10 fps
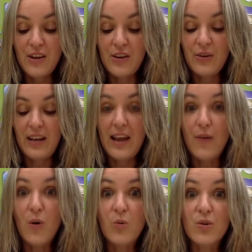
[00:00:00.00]
you'll have
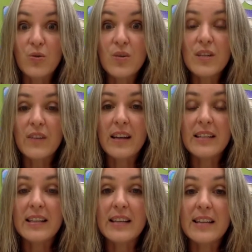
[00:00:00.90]
all sorts of
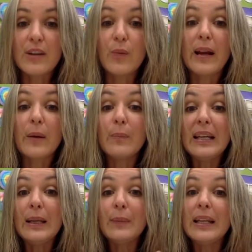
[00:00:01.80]
ideas and you'll make
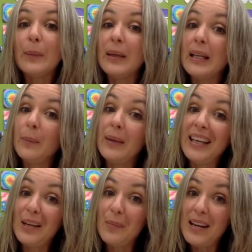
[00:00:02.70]
many, many, many,
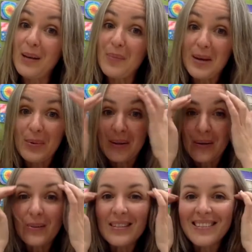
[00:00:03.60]
many, many paper
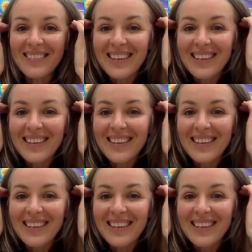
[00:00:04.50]
dolls.